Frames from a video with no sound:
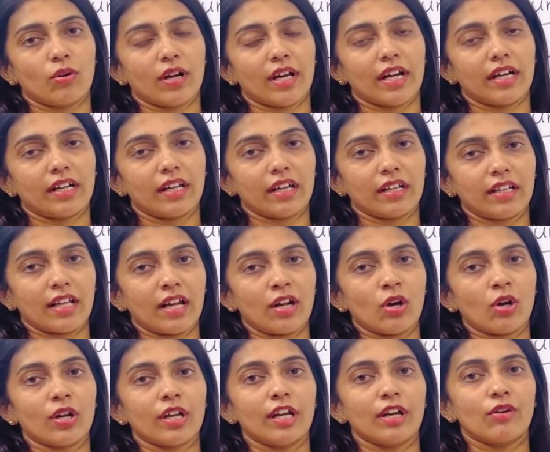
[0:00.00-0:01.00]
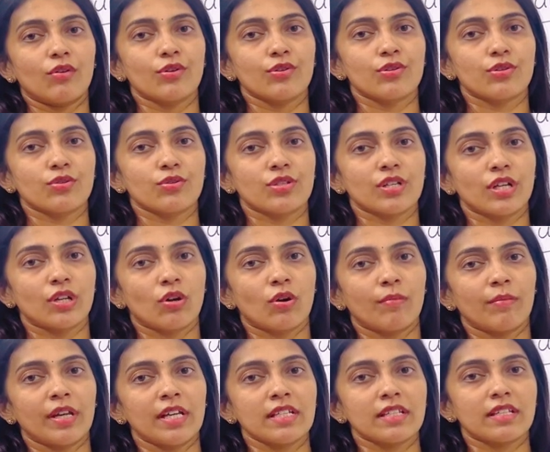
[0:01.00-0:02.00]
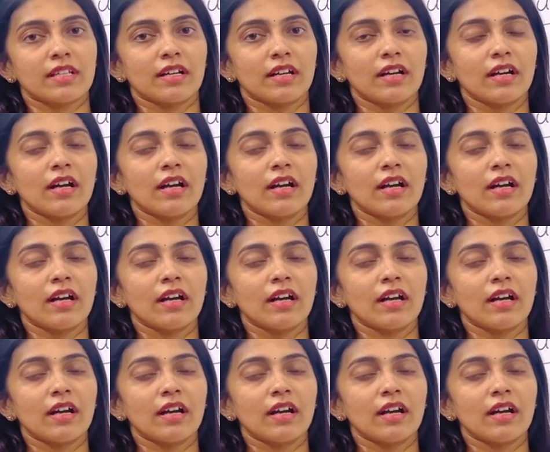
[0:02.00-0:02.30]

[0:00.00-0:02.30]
Greater than or equals to 0 means